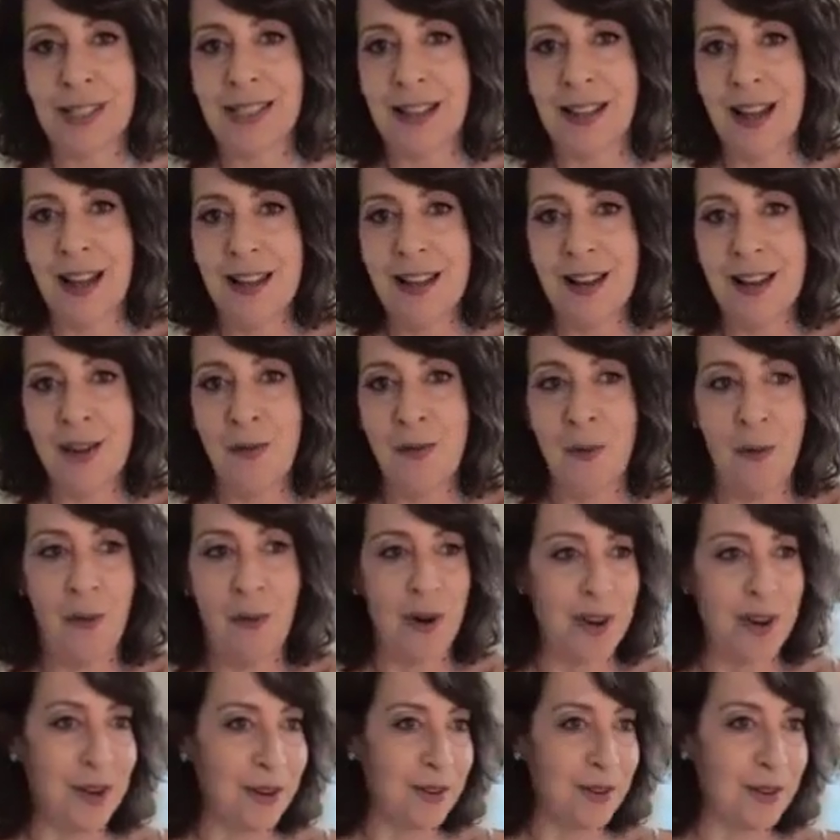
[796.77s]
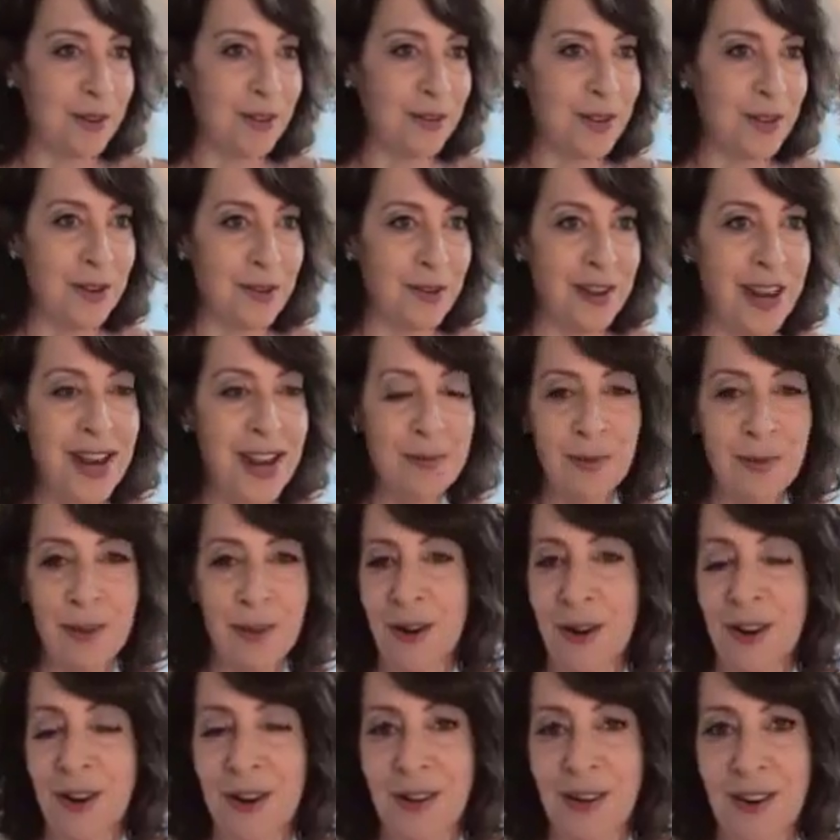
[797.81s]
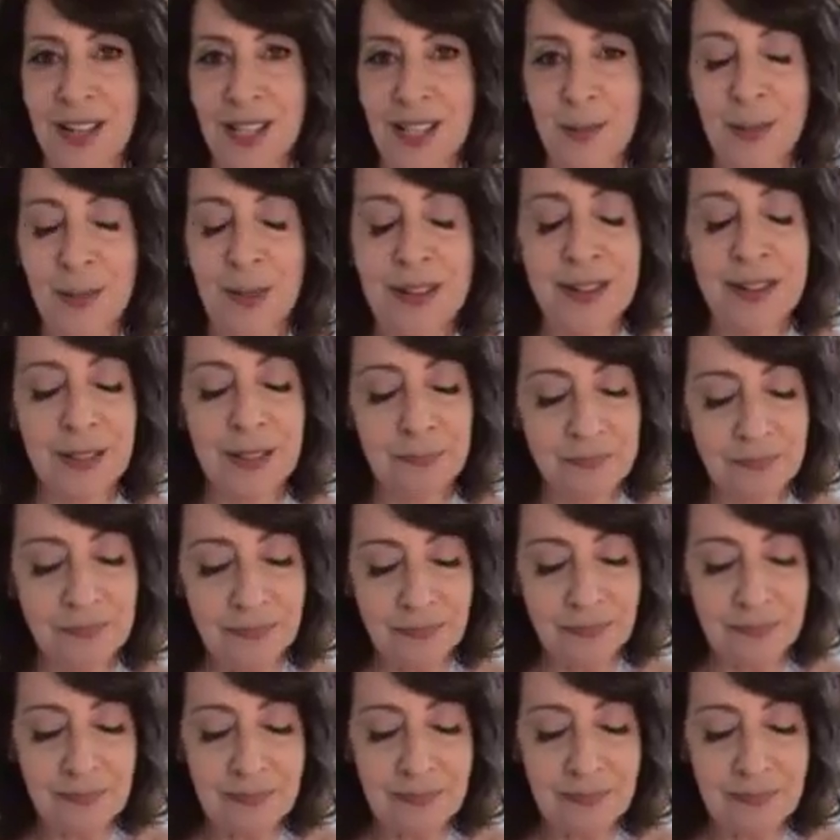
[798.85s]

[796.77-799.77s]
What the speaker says: son or your neighbor or your husband.